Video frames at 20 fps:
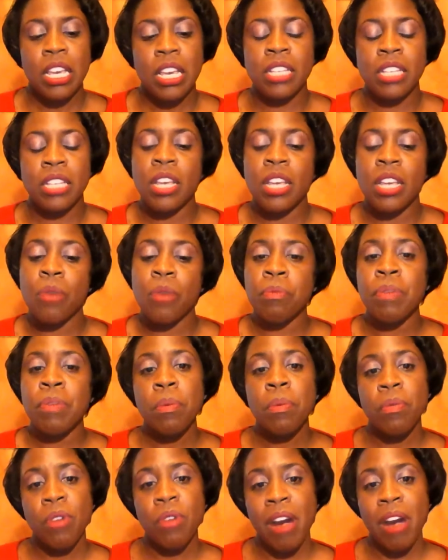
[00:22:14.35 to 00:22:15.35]
is that when
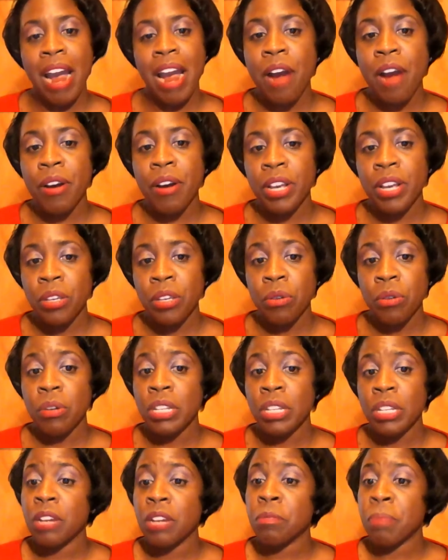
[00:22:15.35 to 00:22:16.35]
people are hiring you
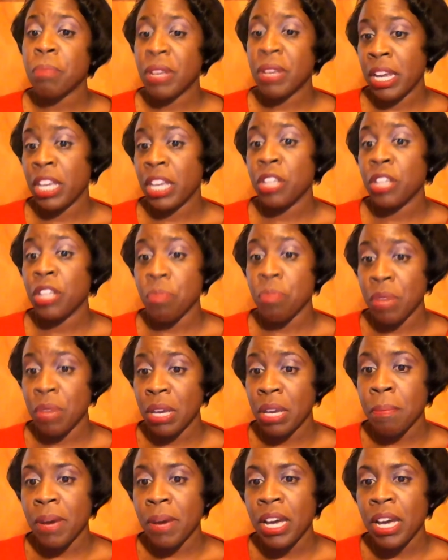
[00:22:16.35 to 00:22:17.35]
and they're paying you
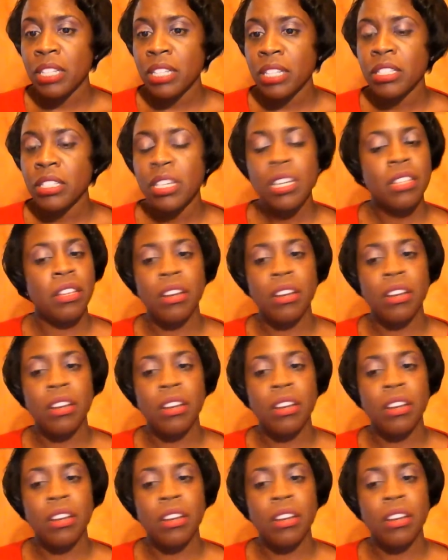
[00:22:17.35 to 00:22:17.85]
big bucks,